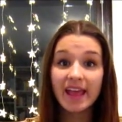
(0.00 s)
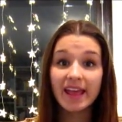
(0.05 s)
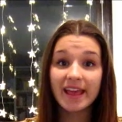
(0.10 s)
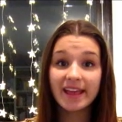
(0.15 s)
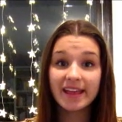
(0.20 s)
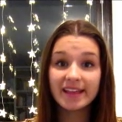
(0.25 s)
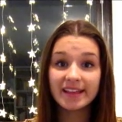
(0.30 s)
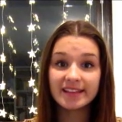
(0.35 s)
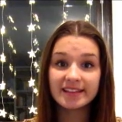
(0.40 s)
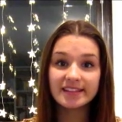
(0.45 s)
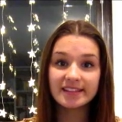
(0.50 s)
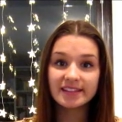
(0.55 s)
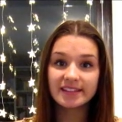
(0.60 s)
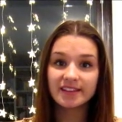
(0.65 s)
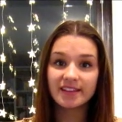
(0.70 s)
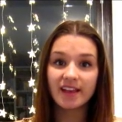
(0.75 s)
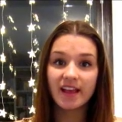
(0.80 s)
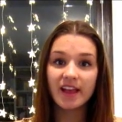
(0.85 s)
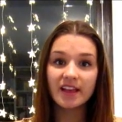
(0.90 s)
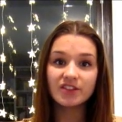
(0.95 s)
is
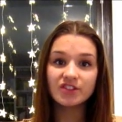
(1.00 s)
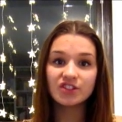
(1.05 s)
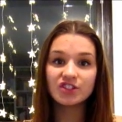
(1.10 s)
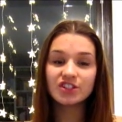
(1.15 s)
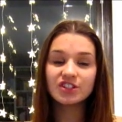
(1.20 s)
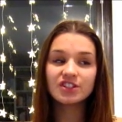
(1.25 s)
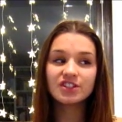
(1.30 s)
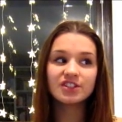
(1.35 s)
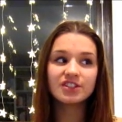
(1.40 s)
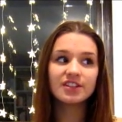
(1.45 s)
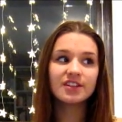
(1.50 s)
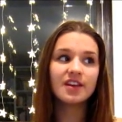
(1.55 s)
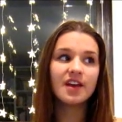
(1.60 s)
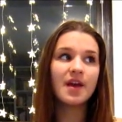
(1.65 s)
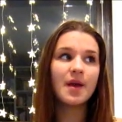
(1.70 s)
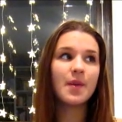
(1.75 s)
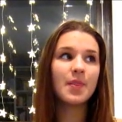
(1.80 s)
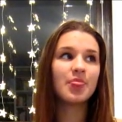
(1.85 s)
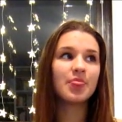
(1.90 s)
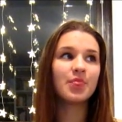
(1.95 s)
just
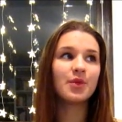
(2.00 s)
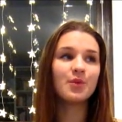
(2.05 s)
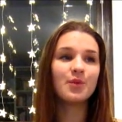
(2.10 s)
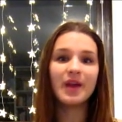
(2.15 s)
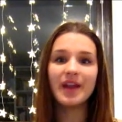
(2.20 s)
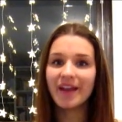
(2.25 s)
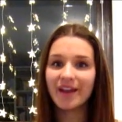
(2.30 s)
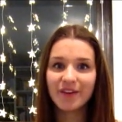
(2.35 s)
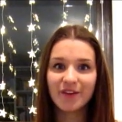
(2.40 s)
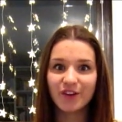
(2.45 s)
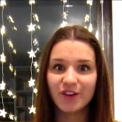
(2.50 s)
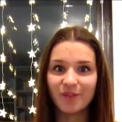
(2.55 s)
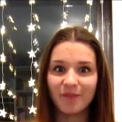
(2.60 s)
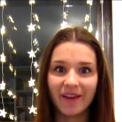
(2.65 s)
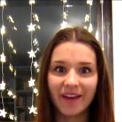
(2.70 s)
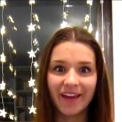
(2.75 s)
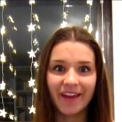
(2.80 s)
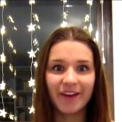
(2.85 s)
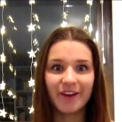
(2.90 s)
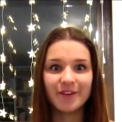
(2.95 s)
the way I curl my
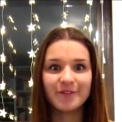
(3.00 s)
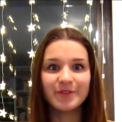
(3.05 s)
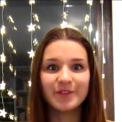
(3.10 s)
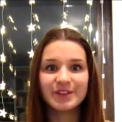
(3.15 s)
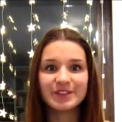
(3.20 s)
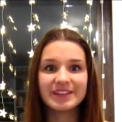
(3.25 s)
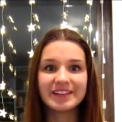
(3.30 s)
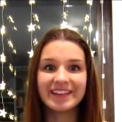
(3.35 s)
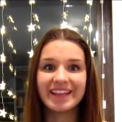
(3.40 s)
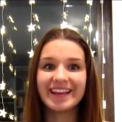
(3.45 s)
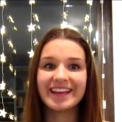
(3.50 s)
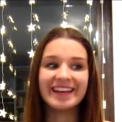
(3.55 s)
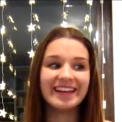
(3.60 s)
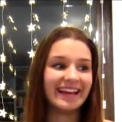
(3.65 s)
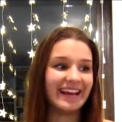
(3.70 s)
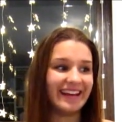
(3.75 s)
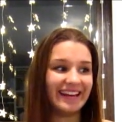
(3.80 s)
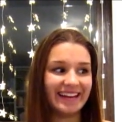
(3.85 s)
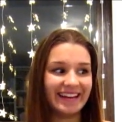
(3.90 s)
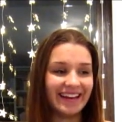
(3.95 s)
hair, mostly like
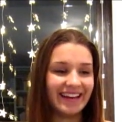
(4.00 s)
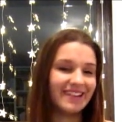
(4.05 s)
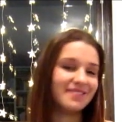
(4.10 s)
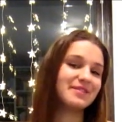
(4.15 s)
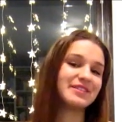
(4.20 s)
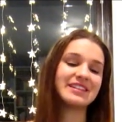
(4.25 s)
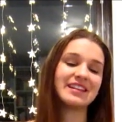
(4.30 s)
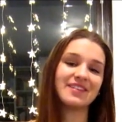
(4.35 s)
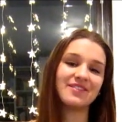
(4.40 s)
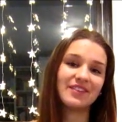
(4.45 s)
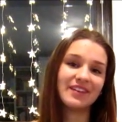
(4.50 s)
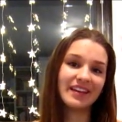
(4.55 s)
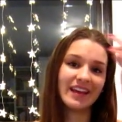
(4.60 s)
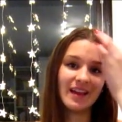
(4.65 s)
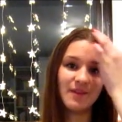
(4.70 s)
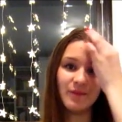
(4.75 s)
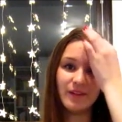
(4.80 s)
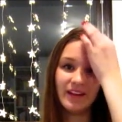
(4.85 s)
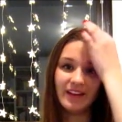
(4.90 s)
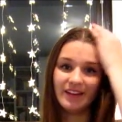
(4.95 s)
99% of the
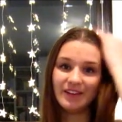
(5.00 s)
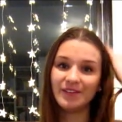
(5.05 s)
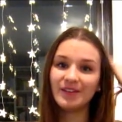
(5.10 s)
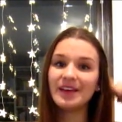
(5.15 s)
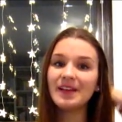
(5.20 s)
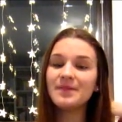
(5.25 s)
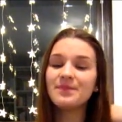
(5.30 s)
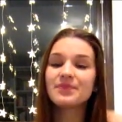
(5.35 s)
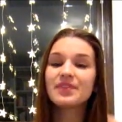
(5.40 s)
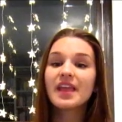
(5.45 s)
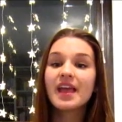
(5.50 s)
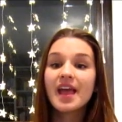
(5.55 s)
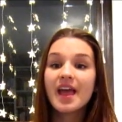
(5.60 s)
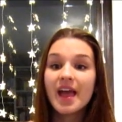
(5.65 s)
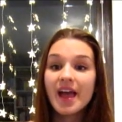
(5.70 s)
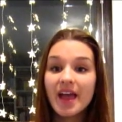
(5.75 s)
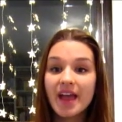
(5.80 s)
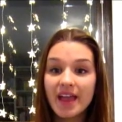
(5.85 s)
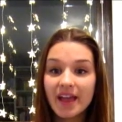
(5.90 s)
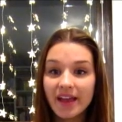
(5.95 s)
time when I do it.
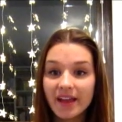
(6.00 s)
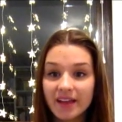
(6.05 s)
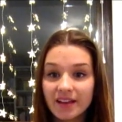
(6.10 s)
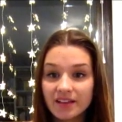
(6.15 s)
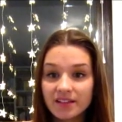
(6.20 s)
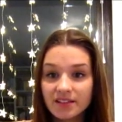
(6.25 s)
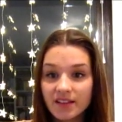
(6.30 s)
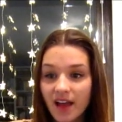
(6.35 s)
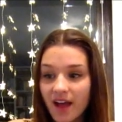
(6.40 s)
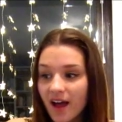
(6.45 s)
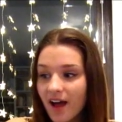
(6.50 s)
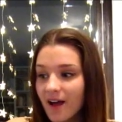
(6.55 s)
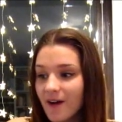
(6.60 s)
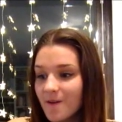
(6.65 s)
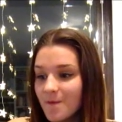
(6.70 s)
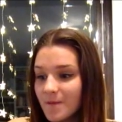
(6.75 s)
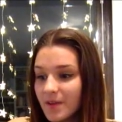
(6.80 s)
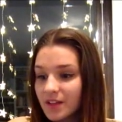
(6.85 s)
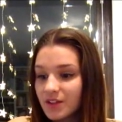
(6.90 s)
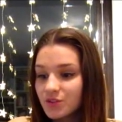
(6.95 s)
And
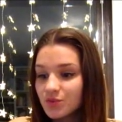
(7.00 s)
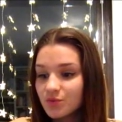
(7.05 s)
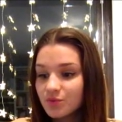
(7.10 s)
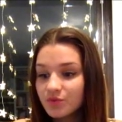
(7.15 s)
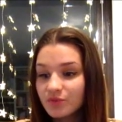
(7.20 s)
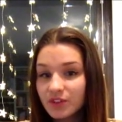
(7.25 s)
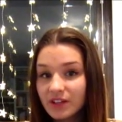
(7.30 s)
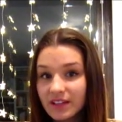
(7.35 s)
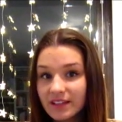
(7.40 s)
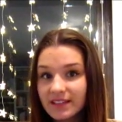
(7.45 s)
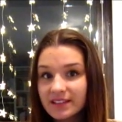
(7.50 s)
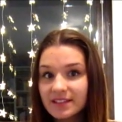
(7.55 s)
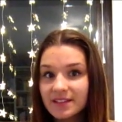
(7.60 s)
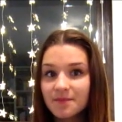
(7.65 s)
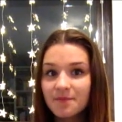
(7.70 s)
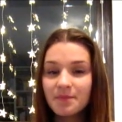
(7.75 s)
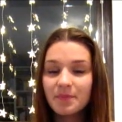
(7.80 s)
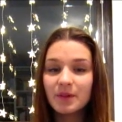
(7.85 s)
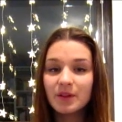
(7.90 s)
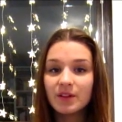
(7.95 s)
it's really
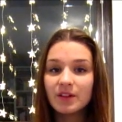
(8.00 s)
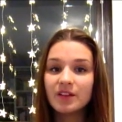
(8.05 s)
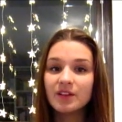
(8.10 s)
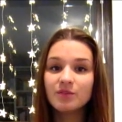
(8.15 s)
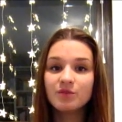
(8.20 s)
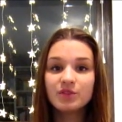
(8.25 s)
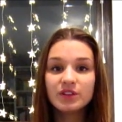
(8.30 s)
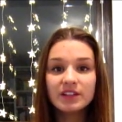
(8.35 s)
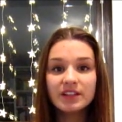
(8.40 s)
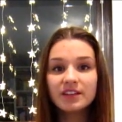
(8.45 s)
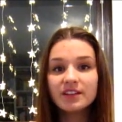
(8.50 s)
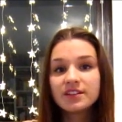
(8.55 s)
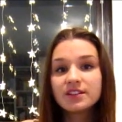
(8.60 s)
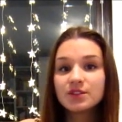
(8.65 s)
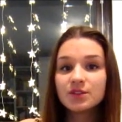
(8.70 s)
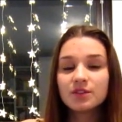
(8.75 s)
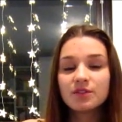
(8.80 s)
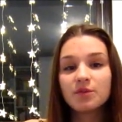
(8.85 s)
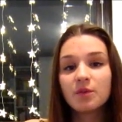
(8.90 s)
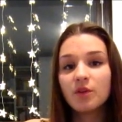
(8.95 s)
simple, really
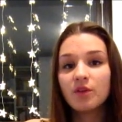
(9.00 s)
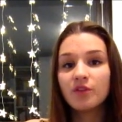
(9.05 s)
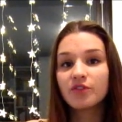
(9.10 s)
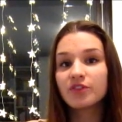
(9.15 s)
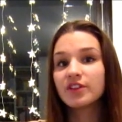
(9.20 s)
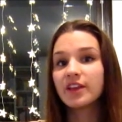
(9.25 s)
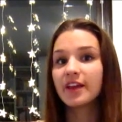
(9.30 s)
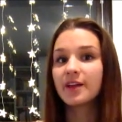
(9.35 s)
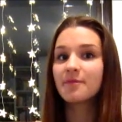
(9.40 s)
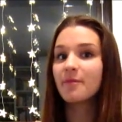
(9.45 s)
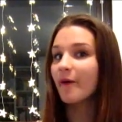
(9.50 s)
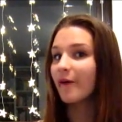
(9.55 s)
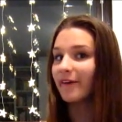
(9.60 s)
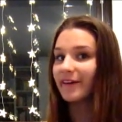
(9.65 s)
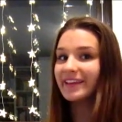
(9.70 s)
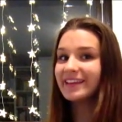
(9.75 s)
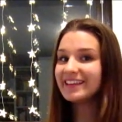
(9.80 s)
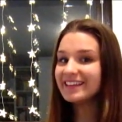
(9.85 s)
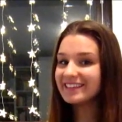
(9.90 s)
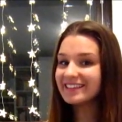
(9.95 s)
suitable for like
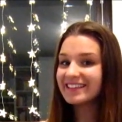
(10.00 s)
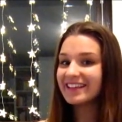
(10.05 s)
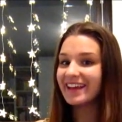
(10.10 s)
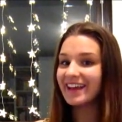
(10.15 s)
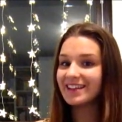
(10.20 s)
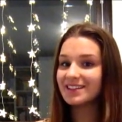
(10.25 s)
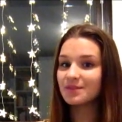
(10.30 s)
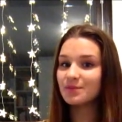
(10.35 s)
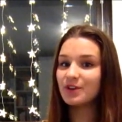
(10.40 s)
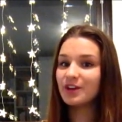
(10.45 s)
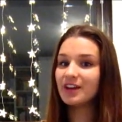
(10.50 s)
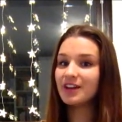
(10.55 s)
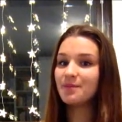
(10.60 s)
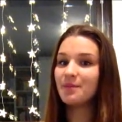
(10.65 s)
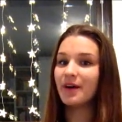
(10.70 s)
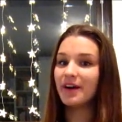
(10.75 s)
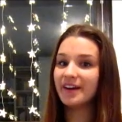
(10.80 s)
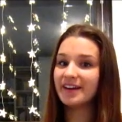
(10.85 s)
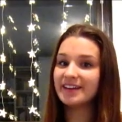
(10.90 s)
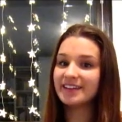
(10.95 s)
parties. I'm wearing a
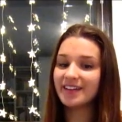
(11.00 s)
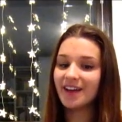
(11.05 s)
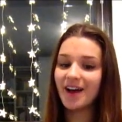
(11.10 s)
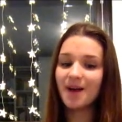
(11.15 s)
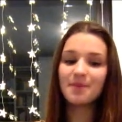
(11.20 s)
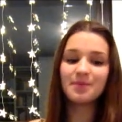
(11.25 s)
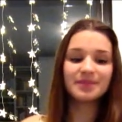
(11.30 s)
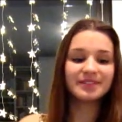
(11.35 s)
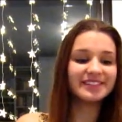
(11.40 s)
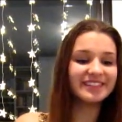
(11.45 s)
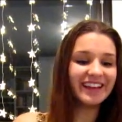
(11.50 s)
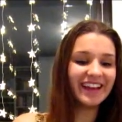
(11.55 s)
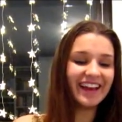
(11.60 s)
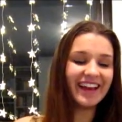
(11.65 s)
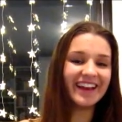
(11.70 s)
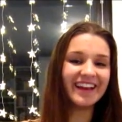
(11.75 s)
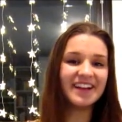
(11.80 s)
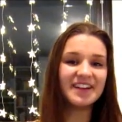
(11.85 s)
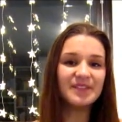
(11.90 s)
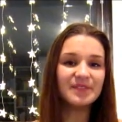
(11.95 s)
party top, yeah.
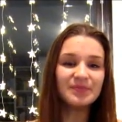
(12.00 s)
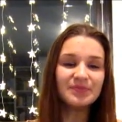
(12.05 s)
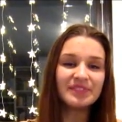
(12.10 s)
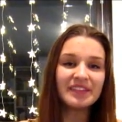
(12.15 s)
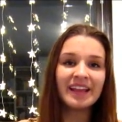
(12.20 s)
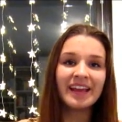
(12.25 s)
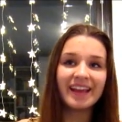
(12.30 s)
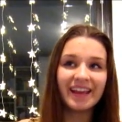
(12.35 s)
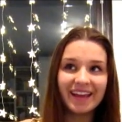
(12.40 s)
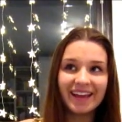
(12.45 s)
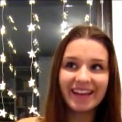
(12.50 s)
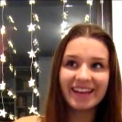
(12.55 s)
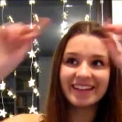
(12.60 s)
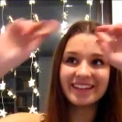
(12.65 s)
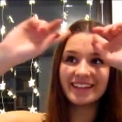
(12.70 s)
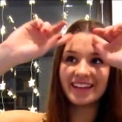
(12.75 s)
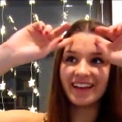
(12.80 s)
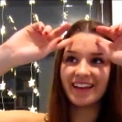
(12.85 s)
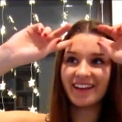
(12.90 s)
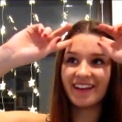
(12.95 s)

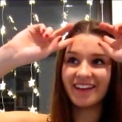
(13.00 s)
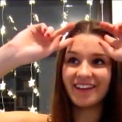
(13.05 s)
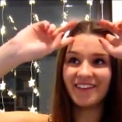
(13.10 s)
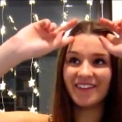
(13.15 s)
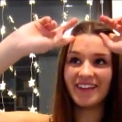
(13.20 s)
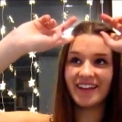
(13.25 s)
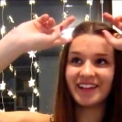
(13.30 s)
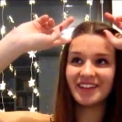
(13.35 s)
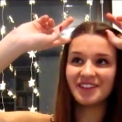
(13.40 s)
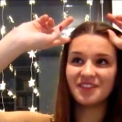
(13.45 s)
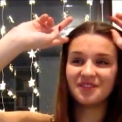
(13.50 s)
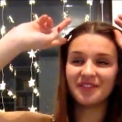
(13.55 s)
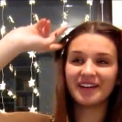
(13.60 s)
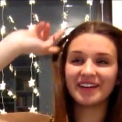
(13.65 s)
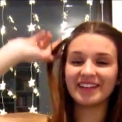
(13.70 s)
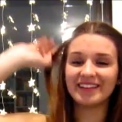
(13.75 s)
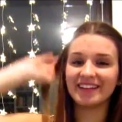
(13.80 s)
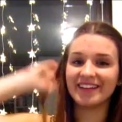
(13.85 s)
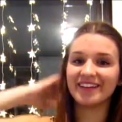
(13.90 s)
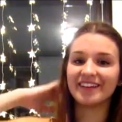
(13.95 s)
And going out to a
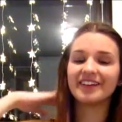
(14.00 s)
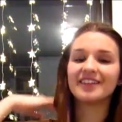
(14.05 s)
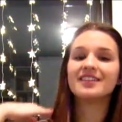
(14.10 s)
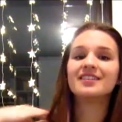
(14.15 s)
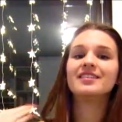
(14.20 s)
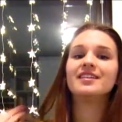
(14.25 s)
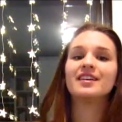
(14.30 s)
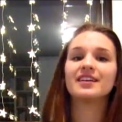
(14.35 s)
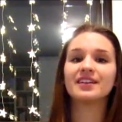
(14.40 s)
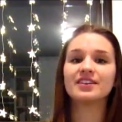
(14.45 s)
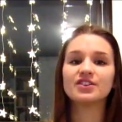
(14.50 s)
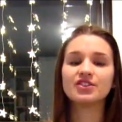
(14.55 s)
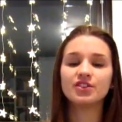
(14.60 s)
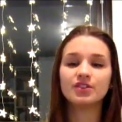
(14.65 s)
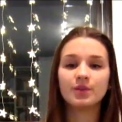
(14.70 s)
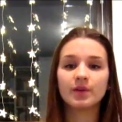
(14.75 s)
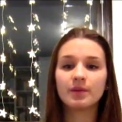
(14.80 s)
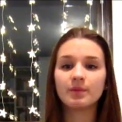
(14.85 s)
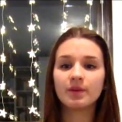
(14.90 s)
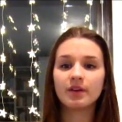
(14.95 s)
party later. I can show you
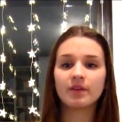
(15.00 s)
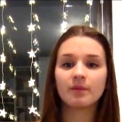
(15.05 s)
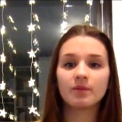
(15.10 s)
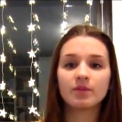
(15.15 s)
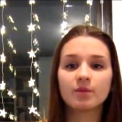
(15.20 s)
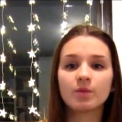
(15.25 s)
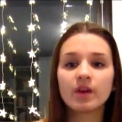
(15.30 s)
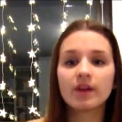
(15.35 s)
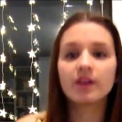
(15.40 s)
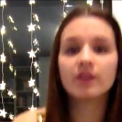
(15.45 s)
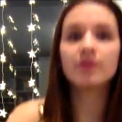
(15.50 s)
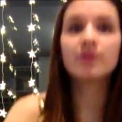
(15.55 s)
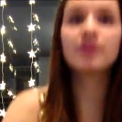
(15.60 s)
what I'm wearing.